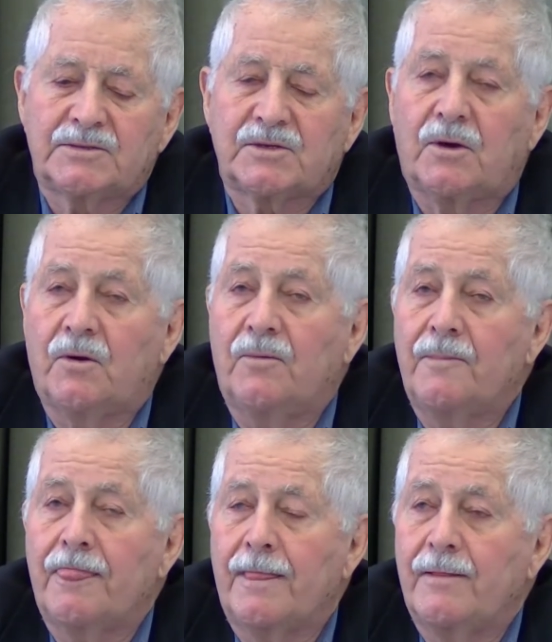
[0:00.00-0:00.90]
So
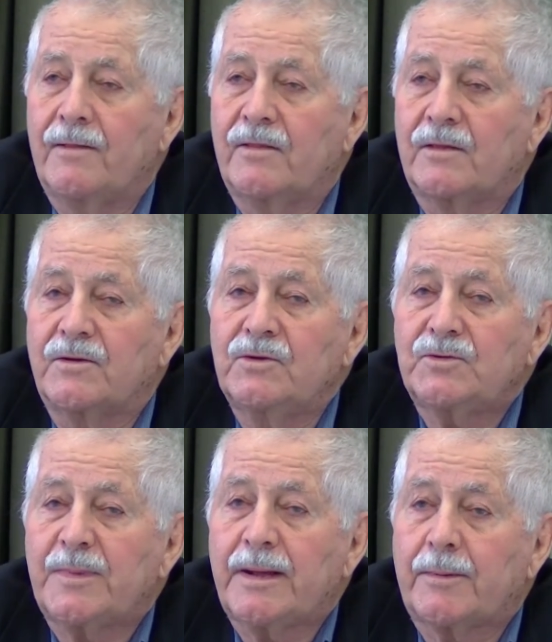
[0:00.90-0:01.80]
the
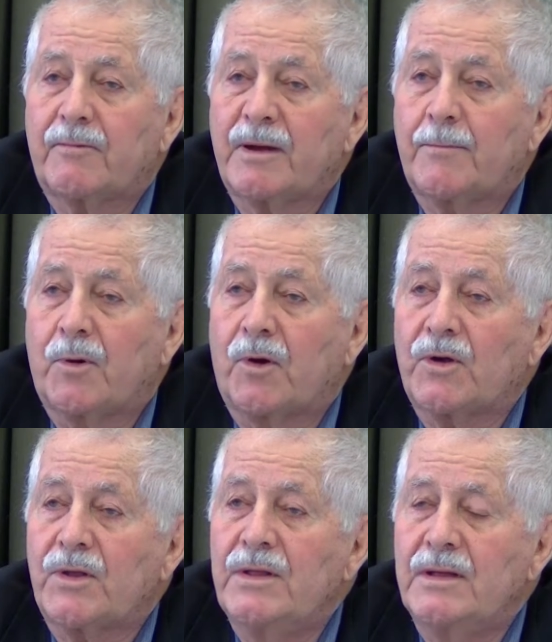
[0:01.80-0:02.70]
newspaper
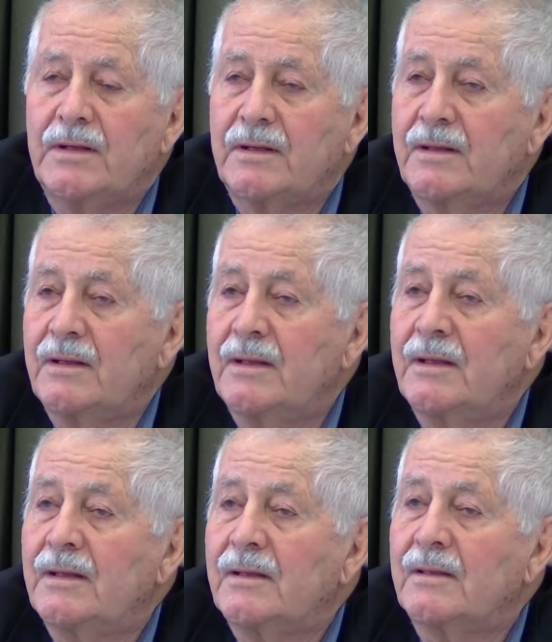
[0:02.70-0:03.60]
reported
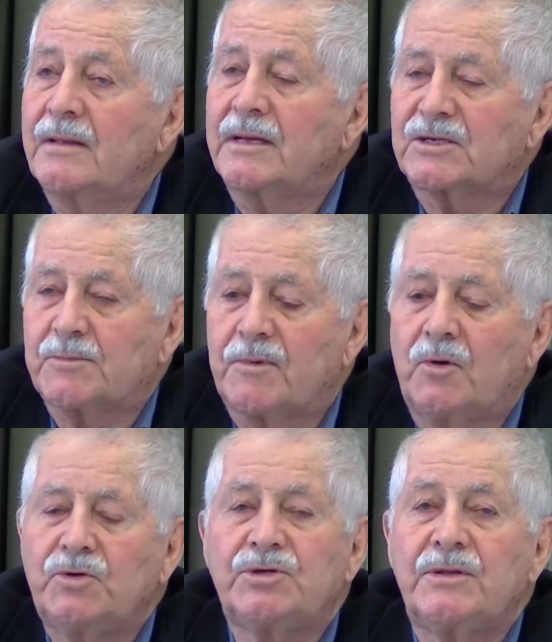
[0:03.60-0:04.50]
the
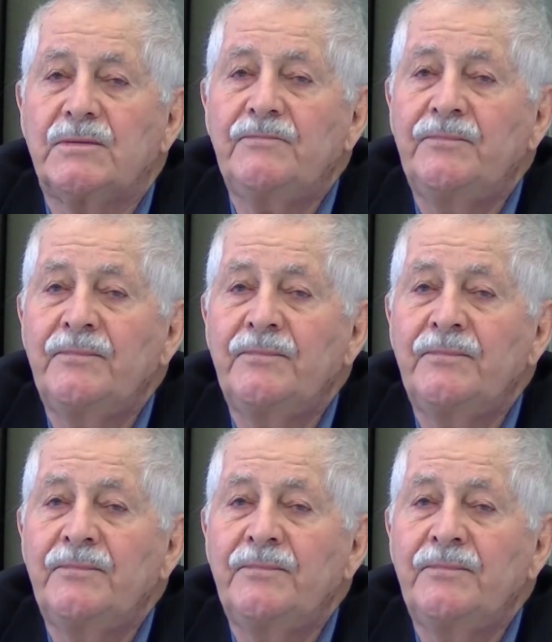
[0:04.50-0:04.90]
explosion